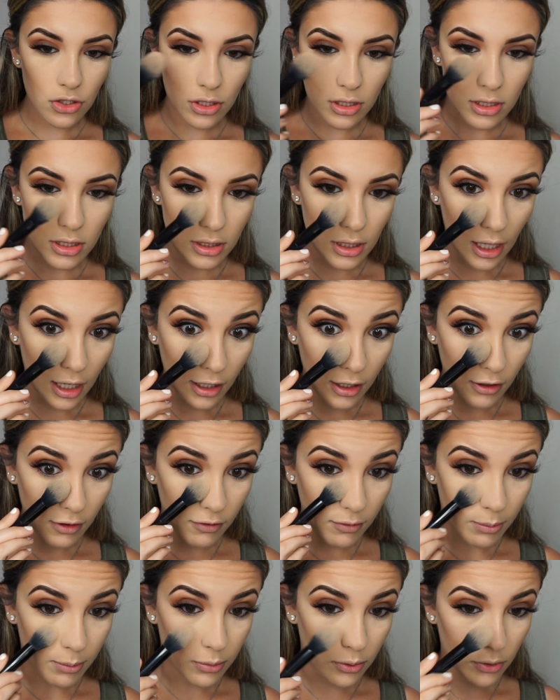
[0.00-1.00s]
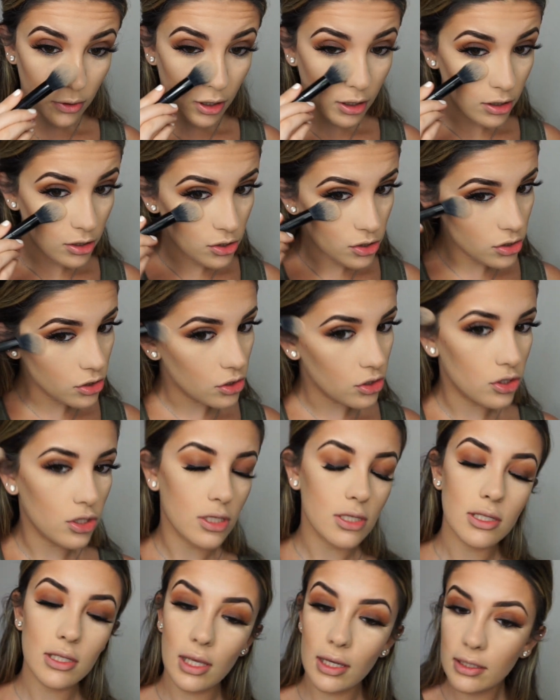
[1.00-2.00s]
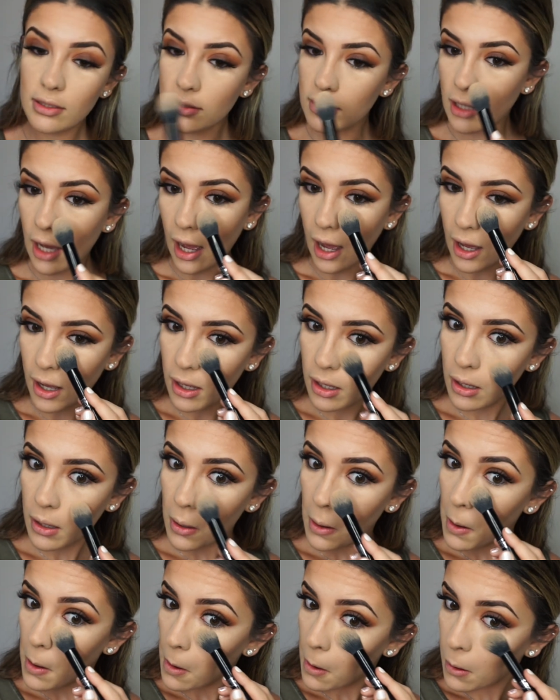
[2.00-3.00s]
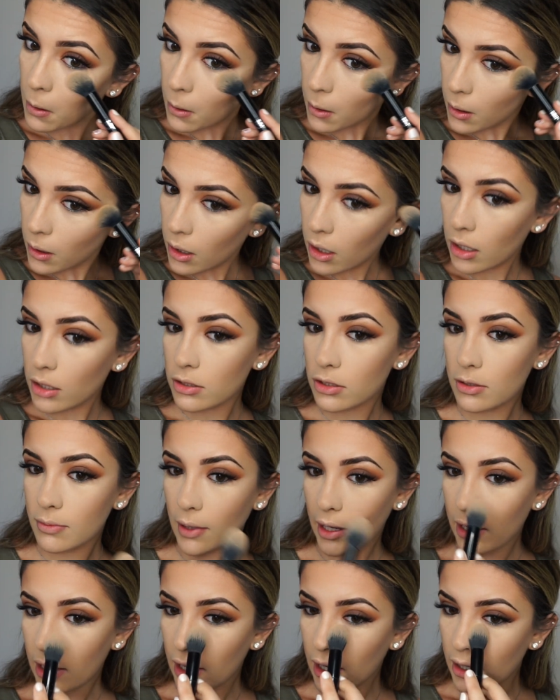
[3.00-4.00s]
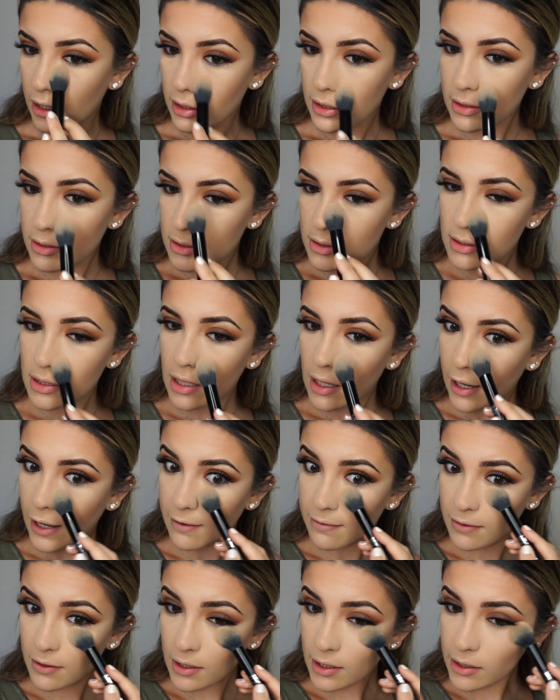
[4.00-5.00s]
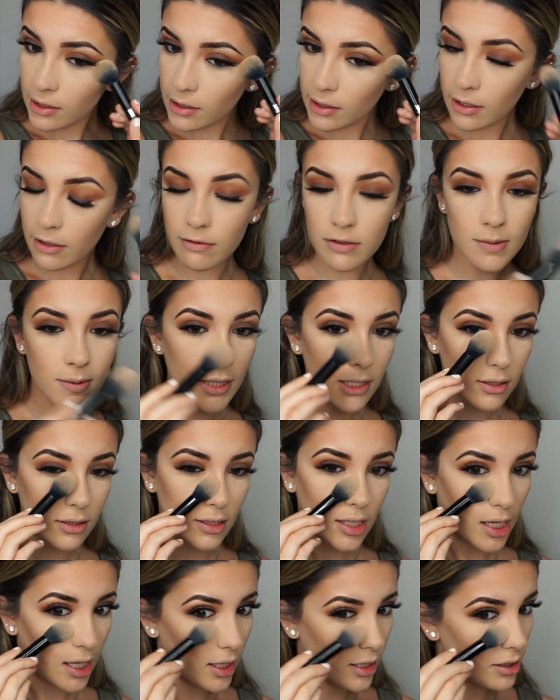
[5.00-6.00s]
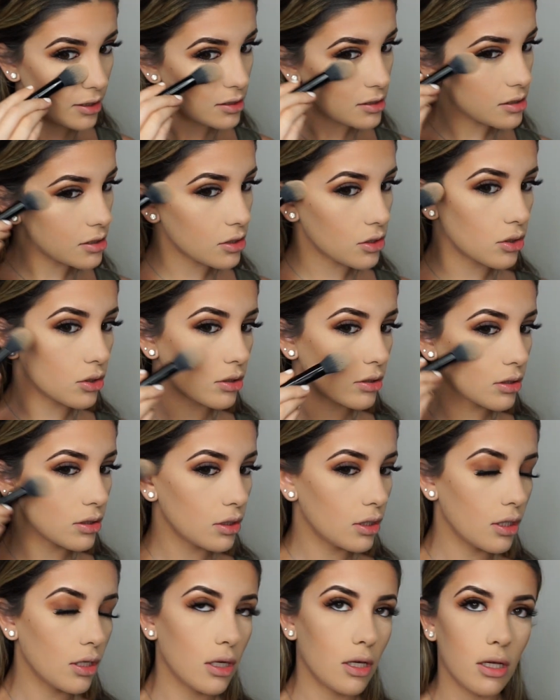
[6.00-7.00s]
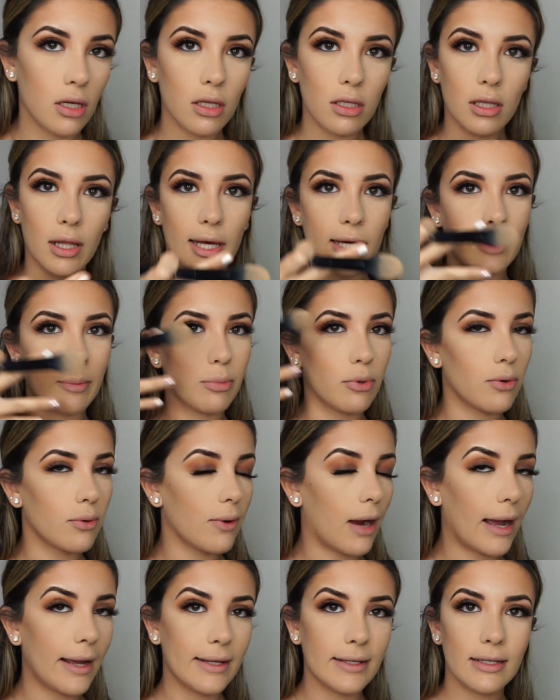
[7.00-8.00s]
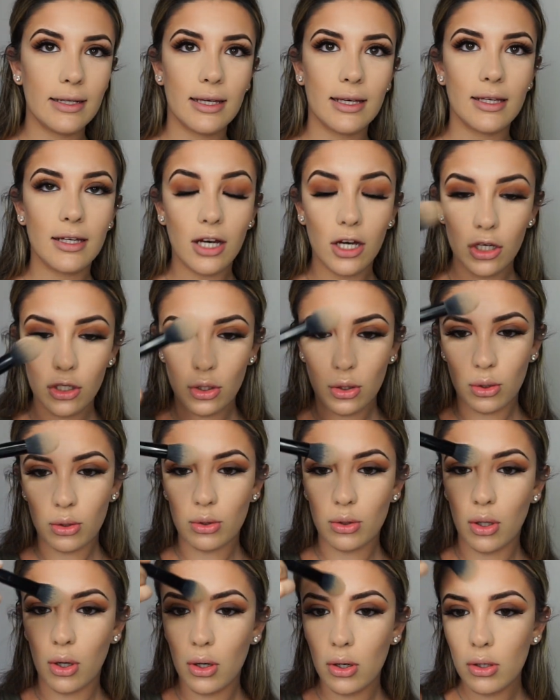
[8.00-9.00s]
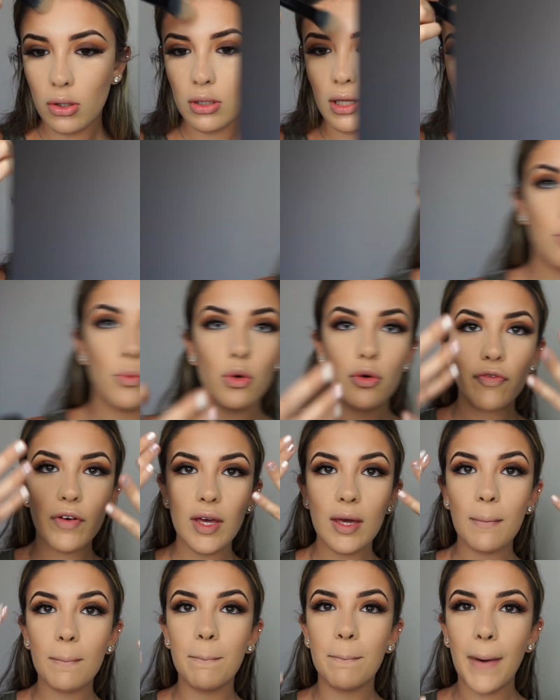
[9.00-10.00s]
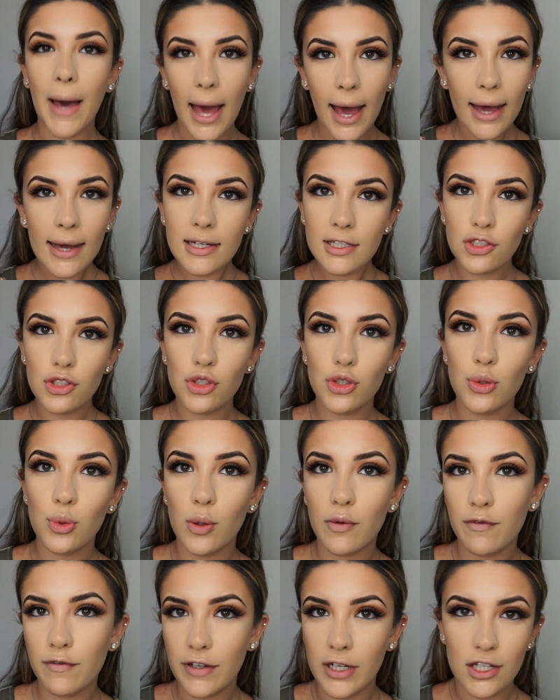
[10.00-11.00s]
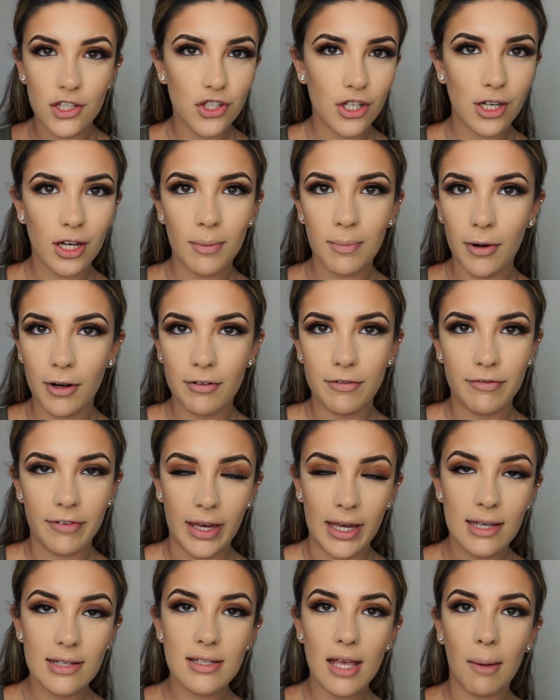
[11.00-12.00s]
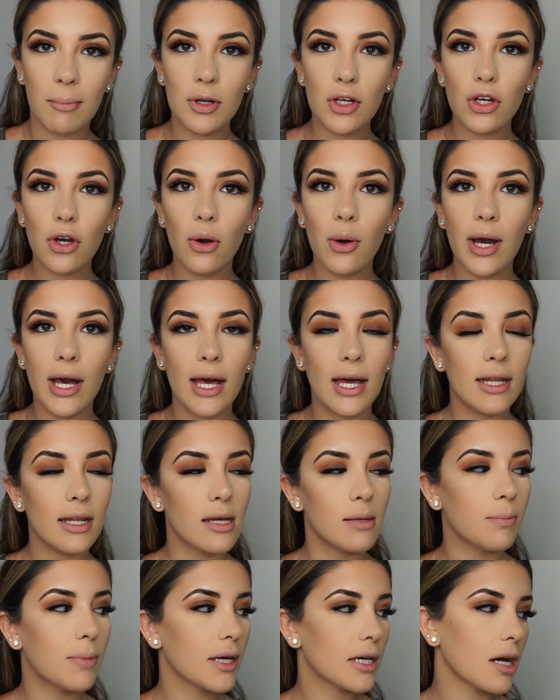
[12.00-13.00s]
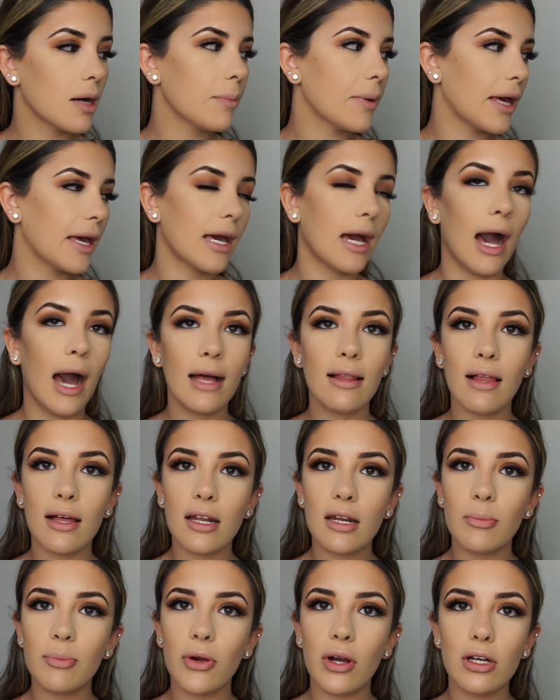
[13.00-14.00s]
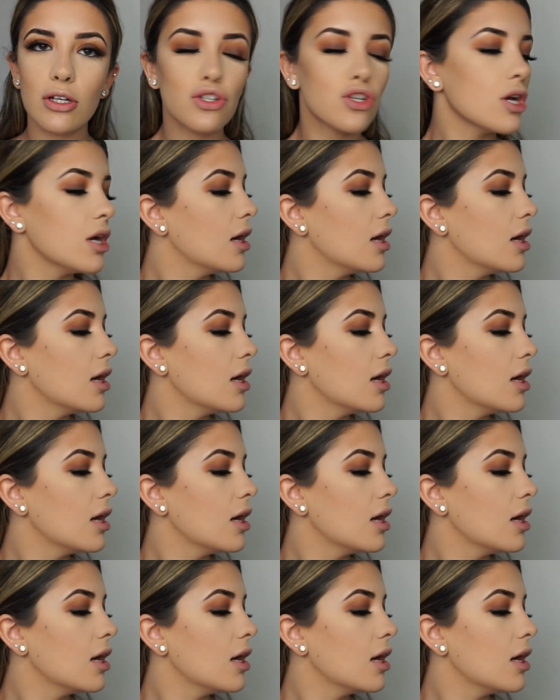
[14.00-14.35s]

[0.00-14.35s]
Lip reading: just kind of brush just like that under my eyes. I feel like it gives me a nice like brightening glow. Now moving back to finishing up our face, I'm gonna go ahead and pick up a highlighting brush.